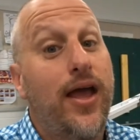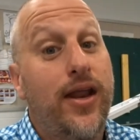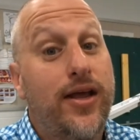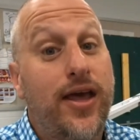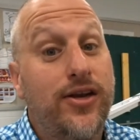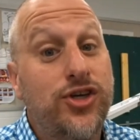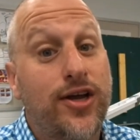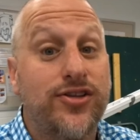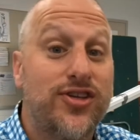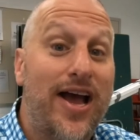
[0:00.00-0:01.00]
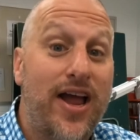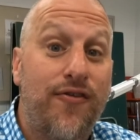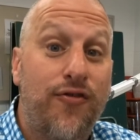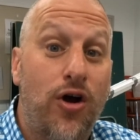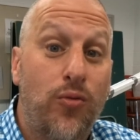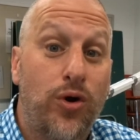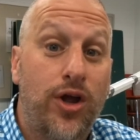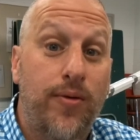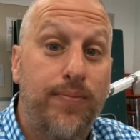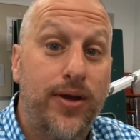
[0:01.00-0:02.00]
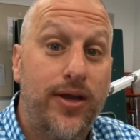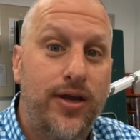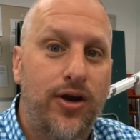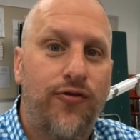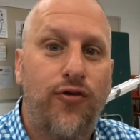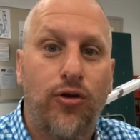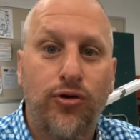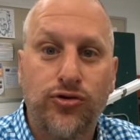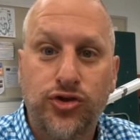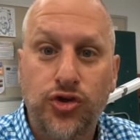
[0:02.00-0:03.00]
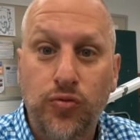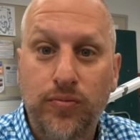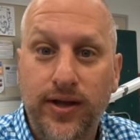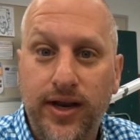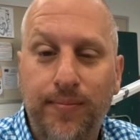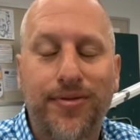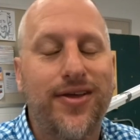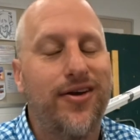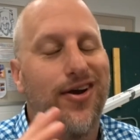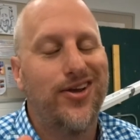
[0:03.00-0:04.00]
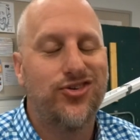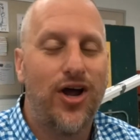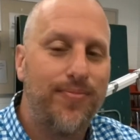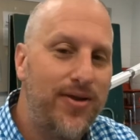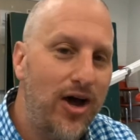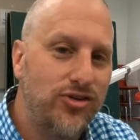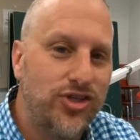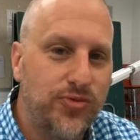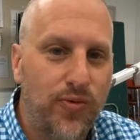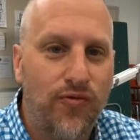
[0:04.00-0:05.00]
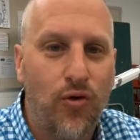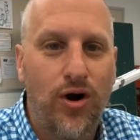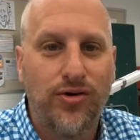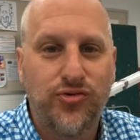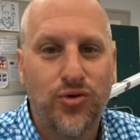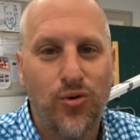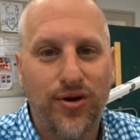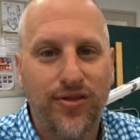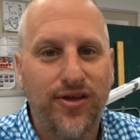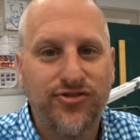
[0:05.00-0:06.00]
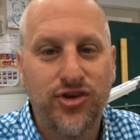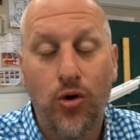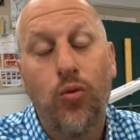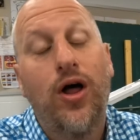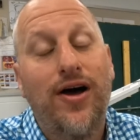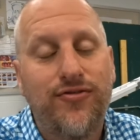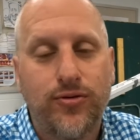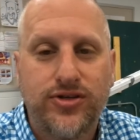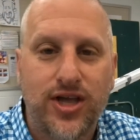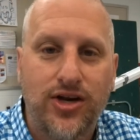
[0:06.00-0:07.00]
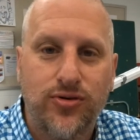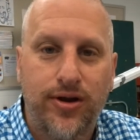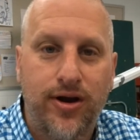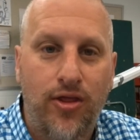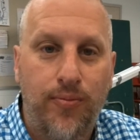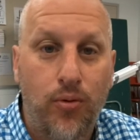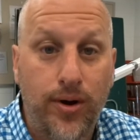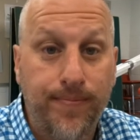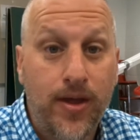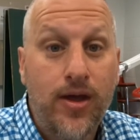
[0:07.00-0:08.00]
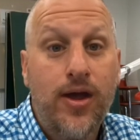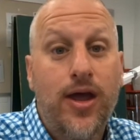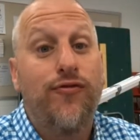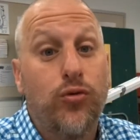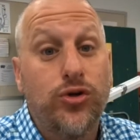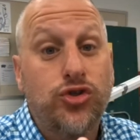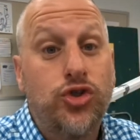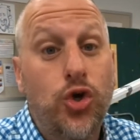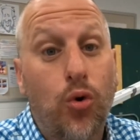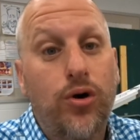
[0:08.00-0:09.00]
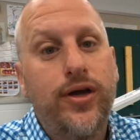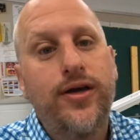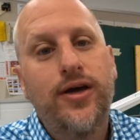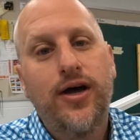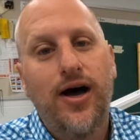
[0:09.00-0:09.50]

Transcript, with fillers: Anna Kendrick and Zac Efron were going to be here for a little Zoom meeting, but the internet dropped out just before I was recording this, so we'll have to reschedule at another point. If you enjoy